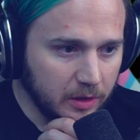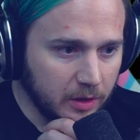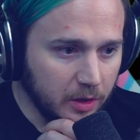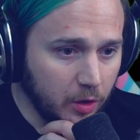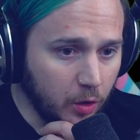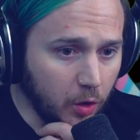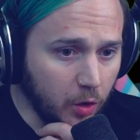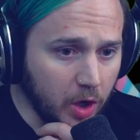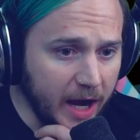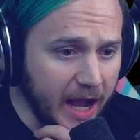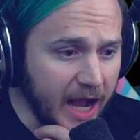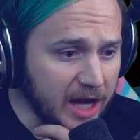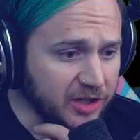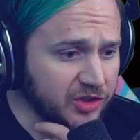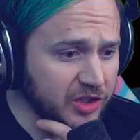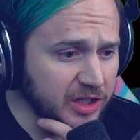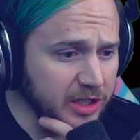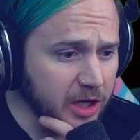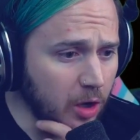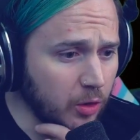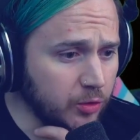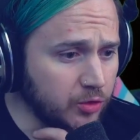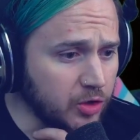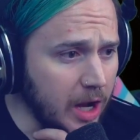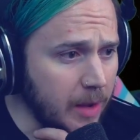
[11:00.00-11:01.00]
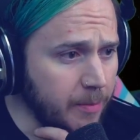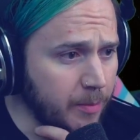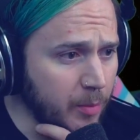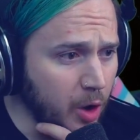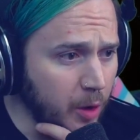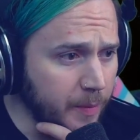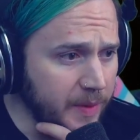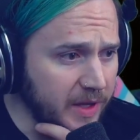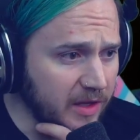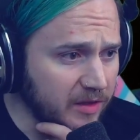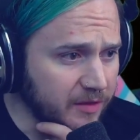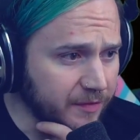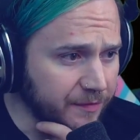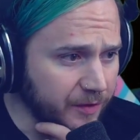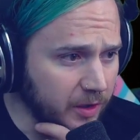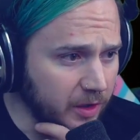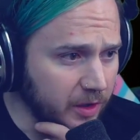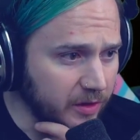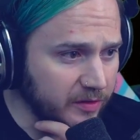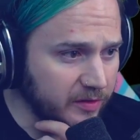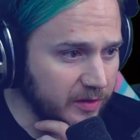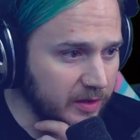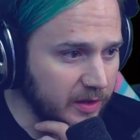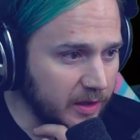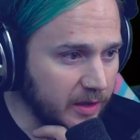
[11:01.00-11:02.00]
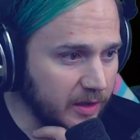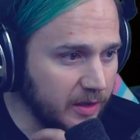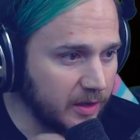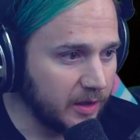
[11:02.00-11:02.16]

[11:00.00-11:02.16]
Or actually, no, drop Mobius first.